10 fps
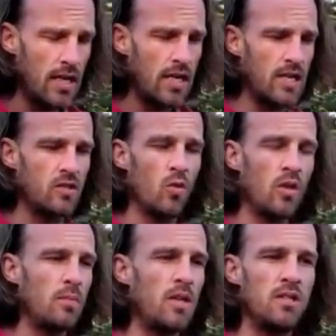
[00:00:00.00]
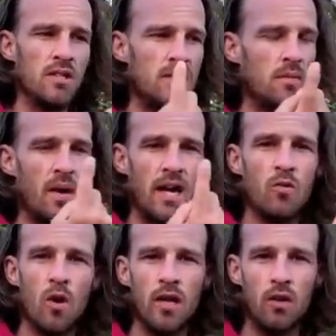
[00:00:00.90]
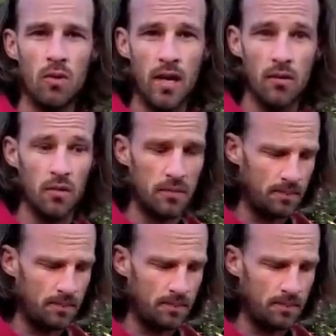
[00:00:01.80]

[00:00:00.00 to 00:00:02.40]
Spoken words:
is going to be just the mind running around.